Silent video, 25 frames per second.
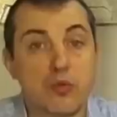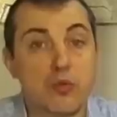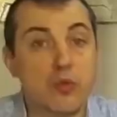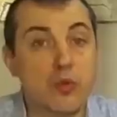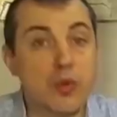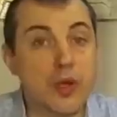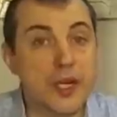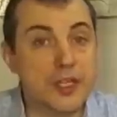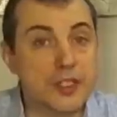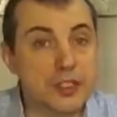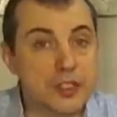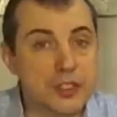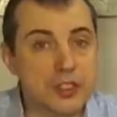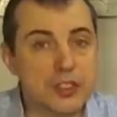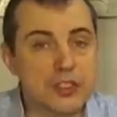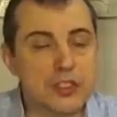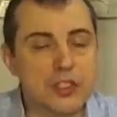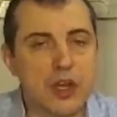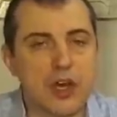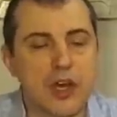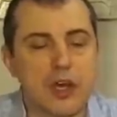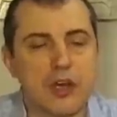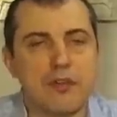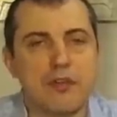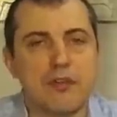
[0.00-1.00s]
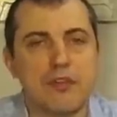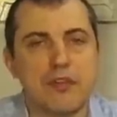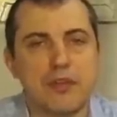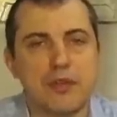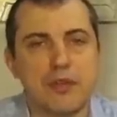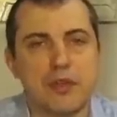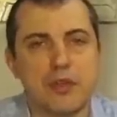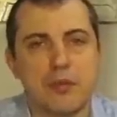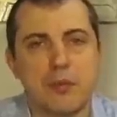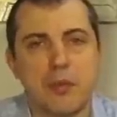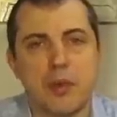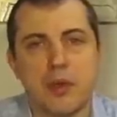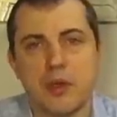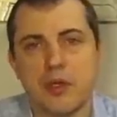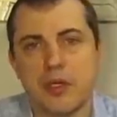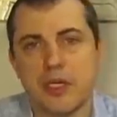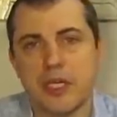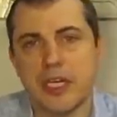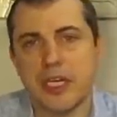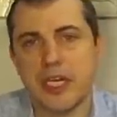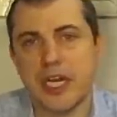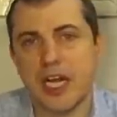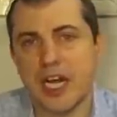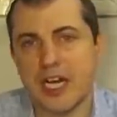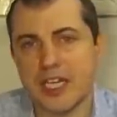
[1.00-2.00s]
risks of
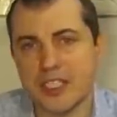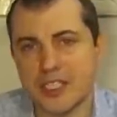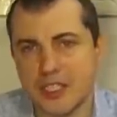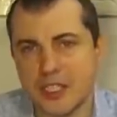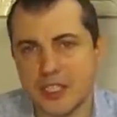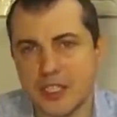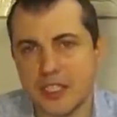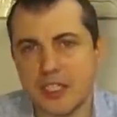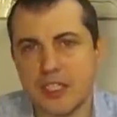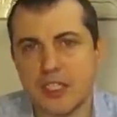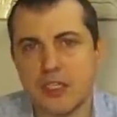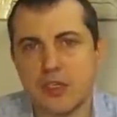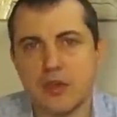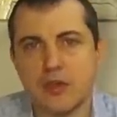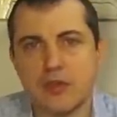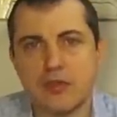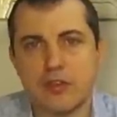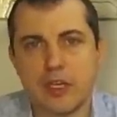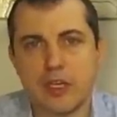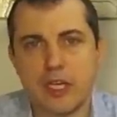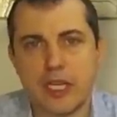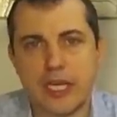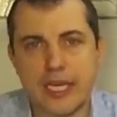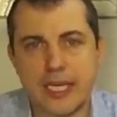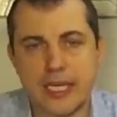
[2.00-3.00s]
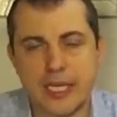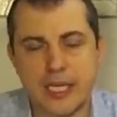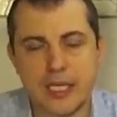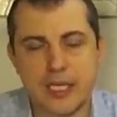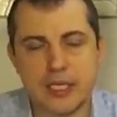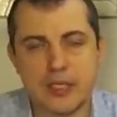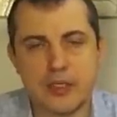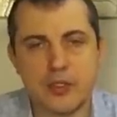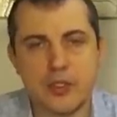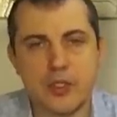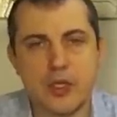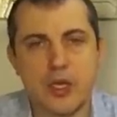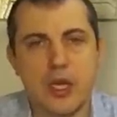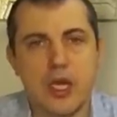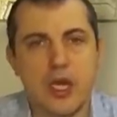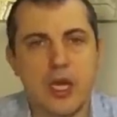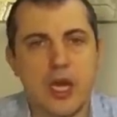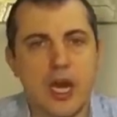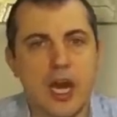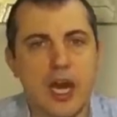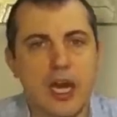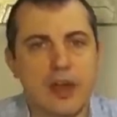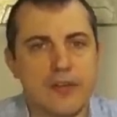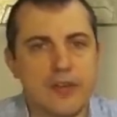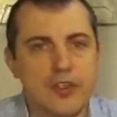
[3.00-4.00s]
third-party custody over keys.
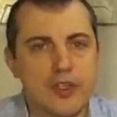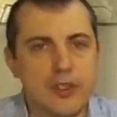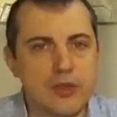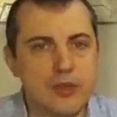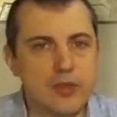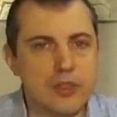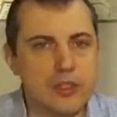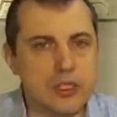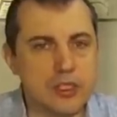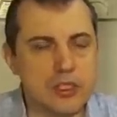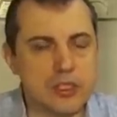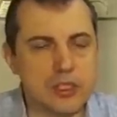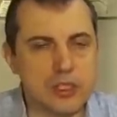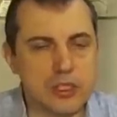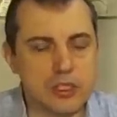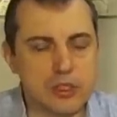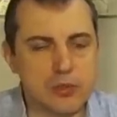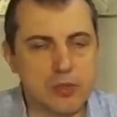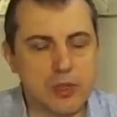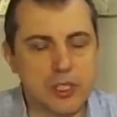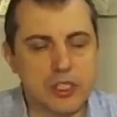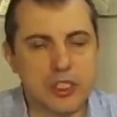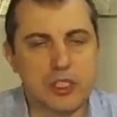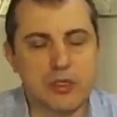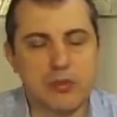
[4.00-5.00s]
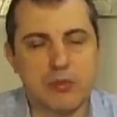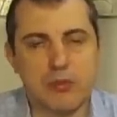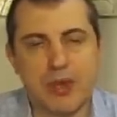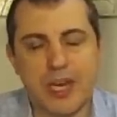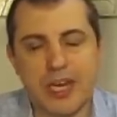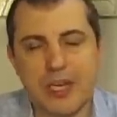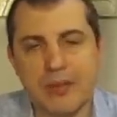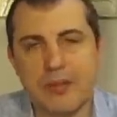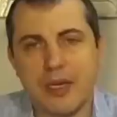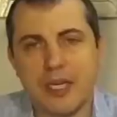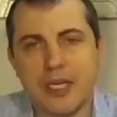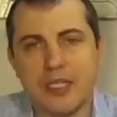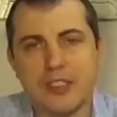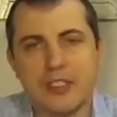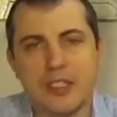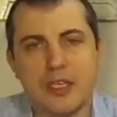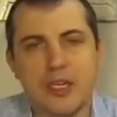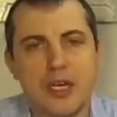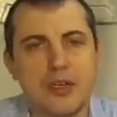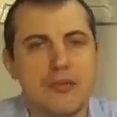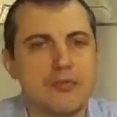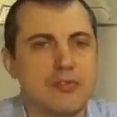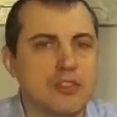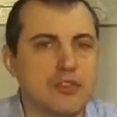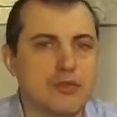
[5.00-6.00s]
I've used this expression many, many
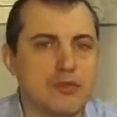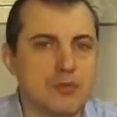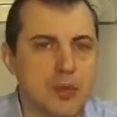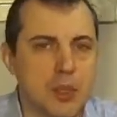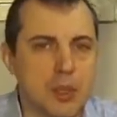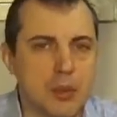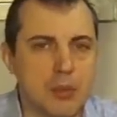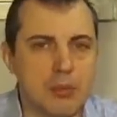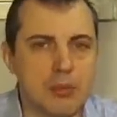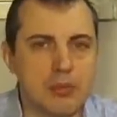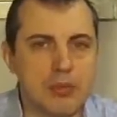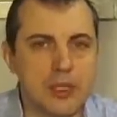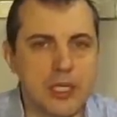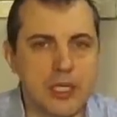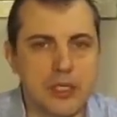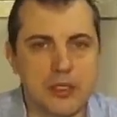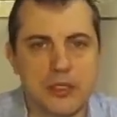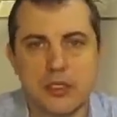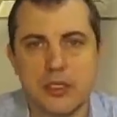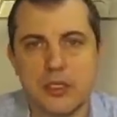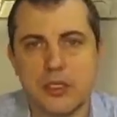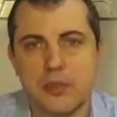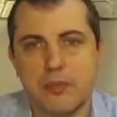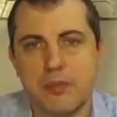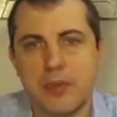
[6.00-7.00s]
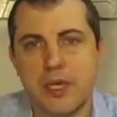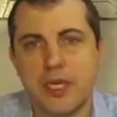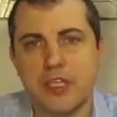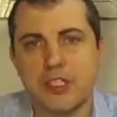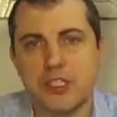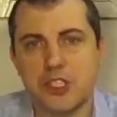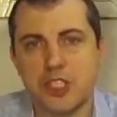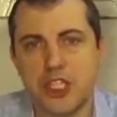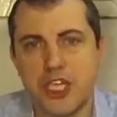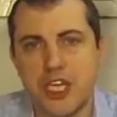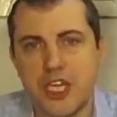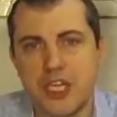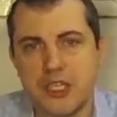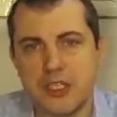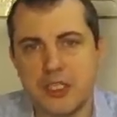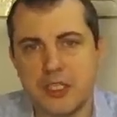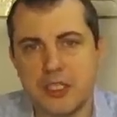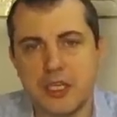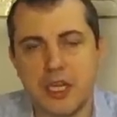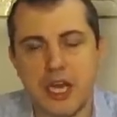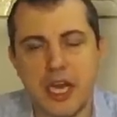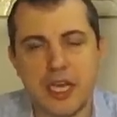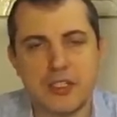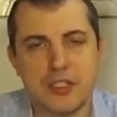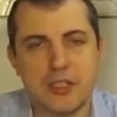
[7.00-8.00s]
times. You've probably heard it being
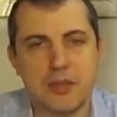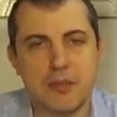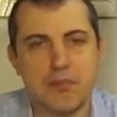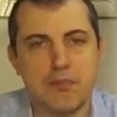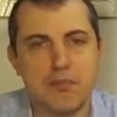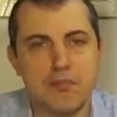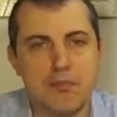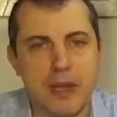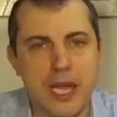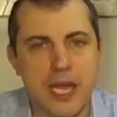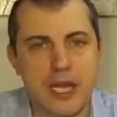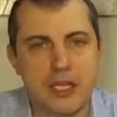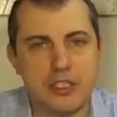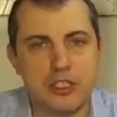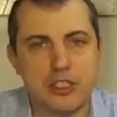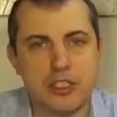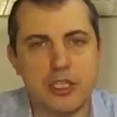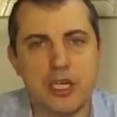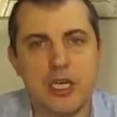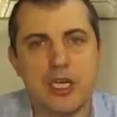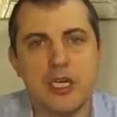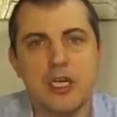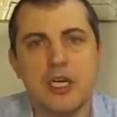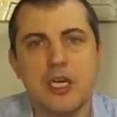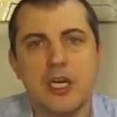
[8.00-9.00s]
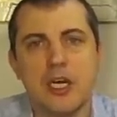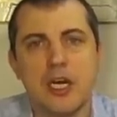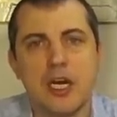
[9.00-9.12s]
chanted as a mantra,